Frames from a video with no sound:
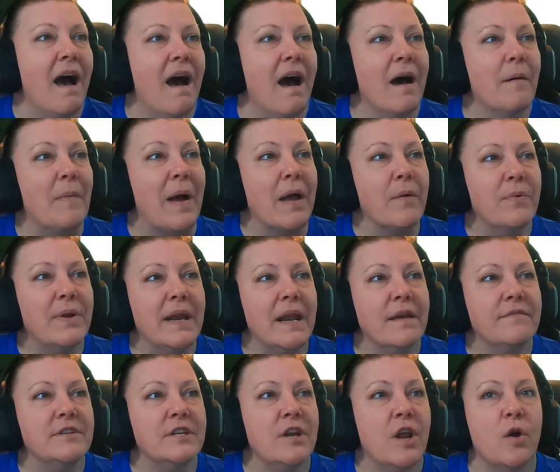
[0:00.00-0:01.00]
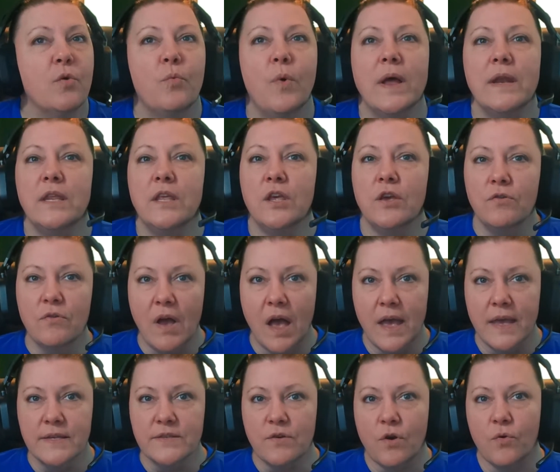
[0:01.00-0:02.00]
I would love to know what you
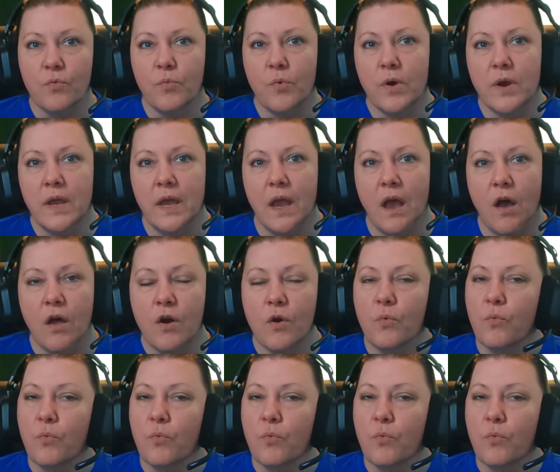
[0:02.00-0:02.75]
guys are working on,